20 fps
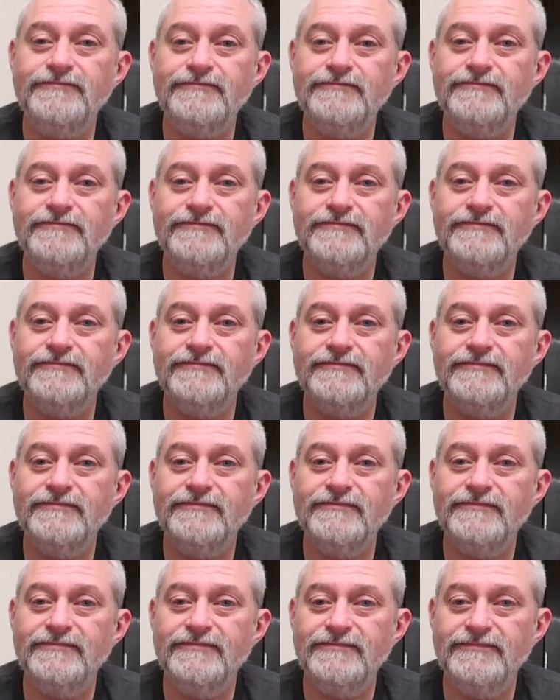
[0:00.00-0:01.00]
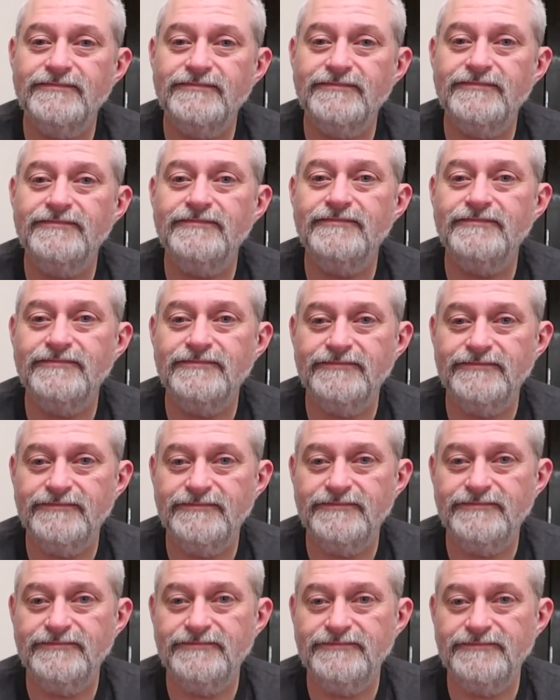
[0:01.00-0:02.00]

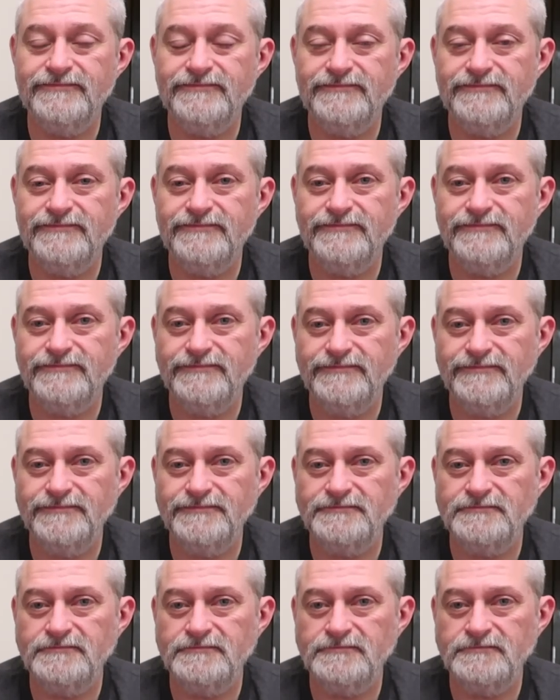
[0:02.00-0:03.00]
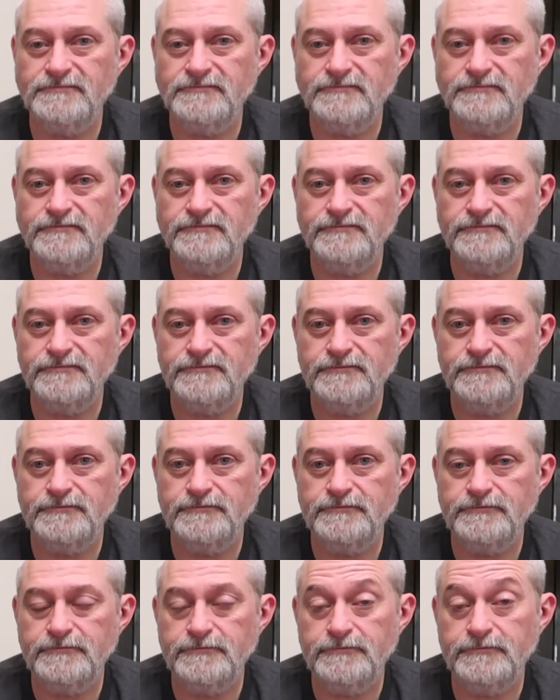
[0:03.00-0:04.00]

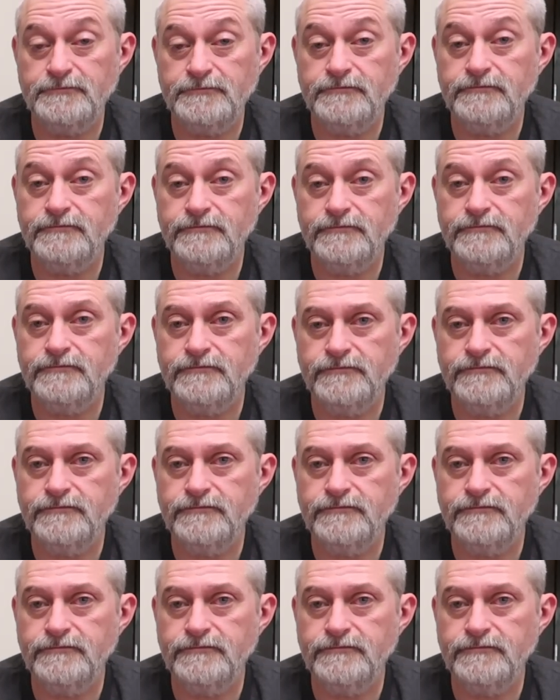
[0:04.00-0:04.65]
The person shown says nothing.